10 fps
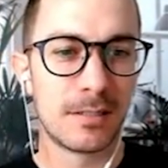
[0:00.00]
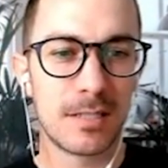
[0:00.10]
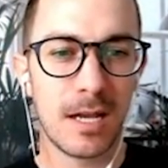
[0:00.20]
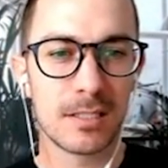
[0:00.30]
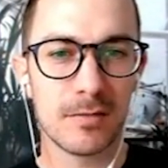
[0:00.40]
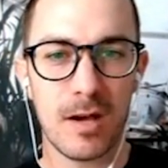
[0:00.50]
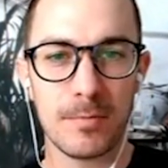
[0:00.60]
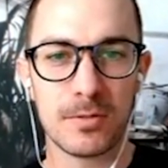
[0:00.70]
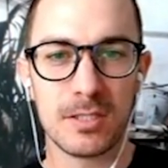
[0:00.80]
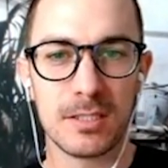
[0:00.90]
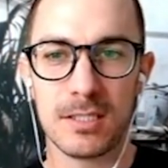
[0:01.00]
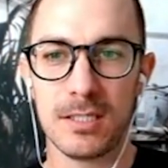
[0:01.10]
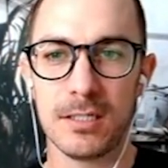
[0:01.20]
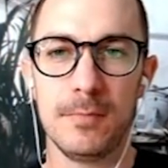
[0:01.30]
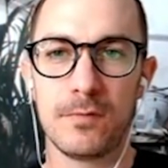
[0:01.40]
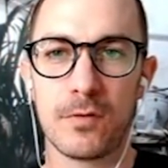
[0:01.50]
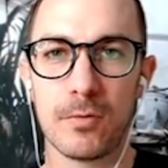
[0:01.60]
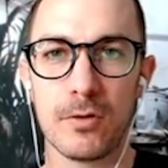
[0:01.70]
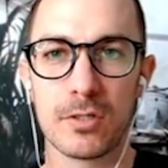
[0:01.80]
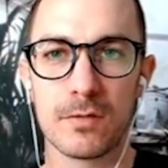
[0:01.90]
Tons of options here for
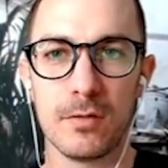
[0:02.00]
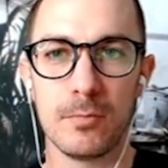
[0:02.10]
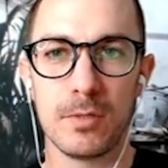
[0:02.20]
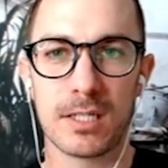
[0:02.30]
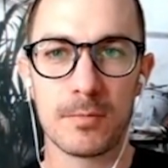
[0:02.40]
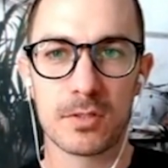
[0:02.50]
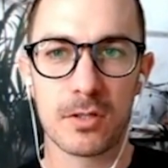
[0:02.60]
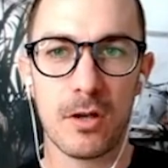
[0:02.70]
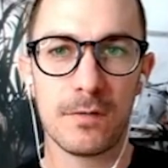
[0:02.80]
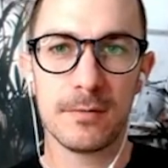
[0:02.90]
Roseville when it comes to golfing.